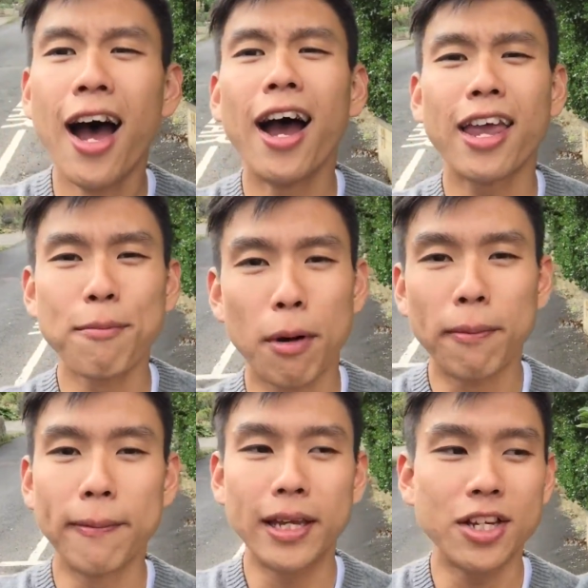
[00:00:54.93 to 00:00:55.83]
I can
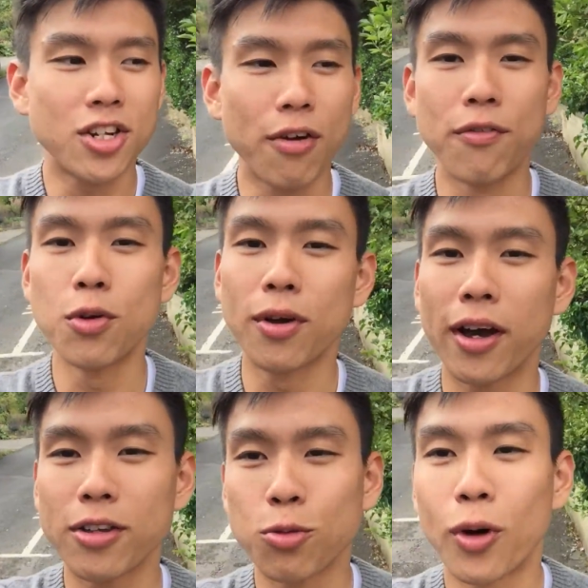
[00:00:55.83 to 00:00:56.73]
probably share with you
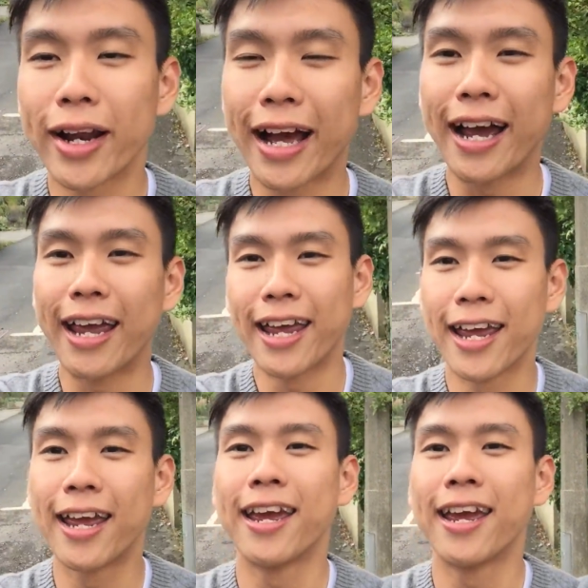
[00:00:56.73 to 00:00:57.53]
guys what I